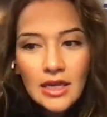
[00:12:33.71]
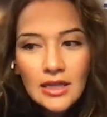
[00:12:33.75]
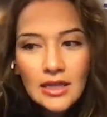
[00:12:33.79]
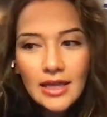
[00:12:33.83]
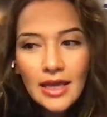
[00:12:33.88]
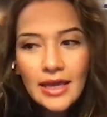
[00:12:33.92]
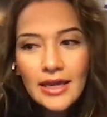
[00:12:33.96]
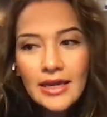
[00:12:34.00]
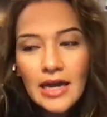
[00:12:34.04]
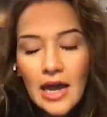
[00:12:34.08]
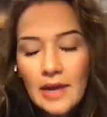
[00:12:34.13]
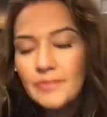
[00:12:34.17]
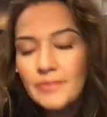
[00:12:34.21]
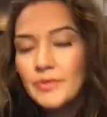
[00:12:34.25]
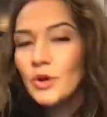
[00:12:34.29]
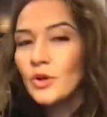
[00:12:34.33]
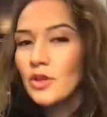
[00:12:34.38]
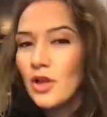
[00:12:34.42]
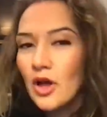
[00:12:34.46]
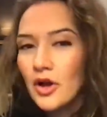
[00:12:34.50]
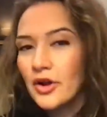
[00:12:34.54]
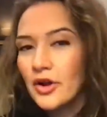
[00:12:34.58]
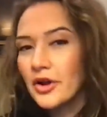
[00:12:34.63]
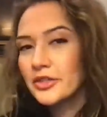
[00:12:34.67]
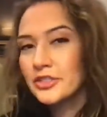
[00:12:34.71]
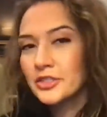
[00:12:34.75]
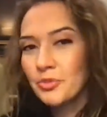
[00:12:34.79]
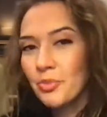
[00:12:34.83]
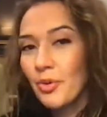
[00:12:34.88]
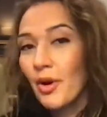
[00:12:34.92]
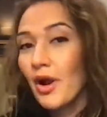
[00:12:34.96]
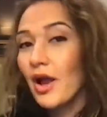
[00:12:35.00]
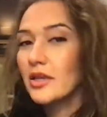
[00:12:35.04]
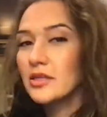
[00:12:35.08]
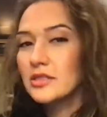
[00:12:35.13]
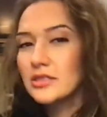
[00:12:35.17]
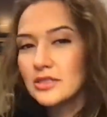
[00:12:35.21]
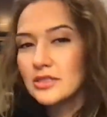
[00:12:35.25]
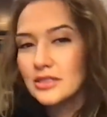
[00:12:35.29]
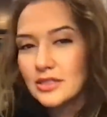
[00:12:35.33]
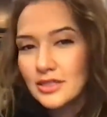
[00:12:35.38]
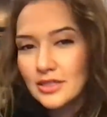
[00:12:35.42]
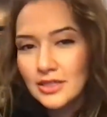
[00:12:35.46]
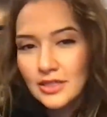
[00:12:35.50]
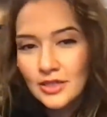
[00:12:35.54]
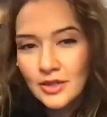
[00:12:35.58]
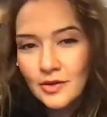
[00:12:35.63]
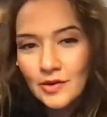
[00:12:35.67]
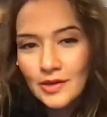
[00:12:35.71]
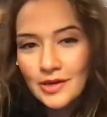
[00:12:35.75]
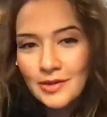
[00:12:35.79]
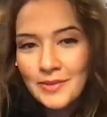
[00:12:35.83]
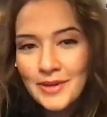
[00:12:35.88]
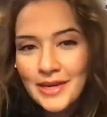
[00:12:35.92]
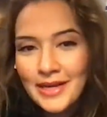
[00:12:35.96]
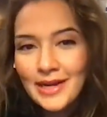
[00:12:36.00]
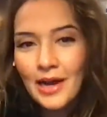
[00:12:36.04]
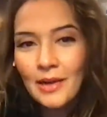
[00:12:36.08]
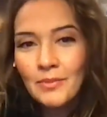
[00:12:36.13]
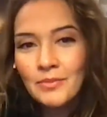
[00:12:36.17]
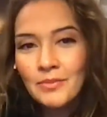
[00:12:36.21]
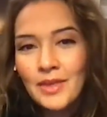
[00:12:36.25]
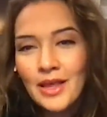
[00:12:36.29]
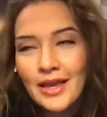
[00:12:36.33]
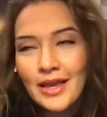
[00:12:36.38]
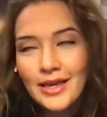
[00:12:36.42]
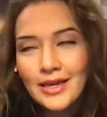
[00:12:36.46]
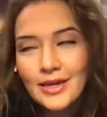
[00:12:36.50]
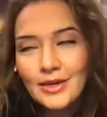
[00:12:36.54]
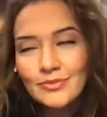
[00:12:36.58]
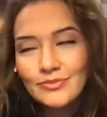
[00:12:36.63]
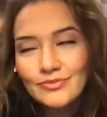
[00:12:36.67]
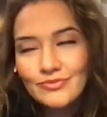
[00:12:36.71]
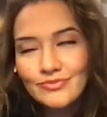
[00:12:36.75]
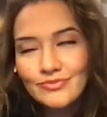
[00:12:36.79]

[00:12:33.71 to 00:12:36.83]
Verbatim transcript: like i'm no longer surprised you know what i mean i'm like